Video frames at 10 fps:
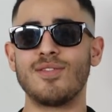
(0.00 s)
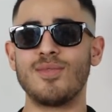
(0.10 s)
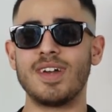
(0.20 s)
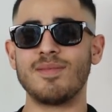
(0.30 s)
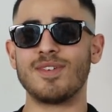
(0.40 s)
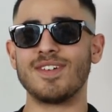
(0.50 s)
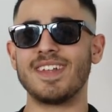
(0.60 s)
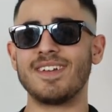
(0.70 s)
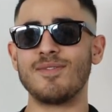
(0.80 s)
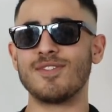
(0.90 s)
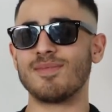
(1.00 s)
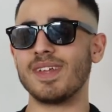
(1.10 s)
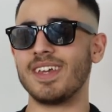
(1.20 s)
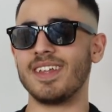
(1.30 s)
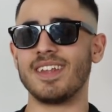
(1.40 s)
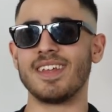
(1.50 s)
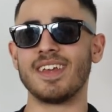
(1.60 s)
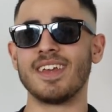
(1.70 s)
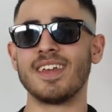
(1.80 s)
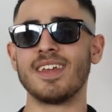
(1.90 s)
over what, bro? Like we was playing
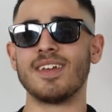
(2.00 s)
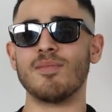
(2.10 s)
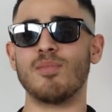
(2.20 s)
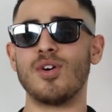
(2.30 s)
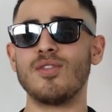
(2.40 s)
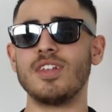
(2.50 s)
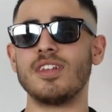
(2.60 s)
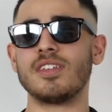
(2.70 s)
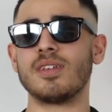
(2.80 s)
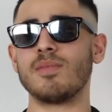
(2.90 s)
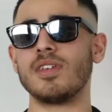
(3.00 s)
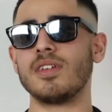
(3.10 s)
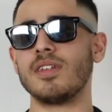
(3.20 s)
bowling or something.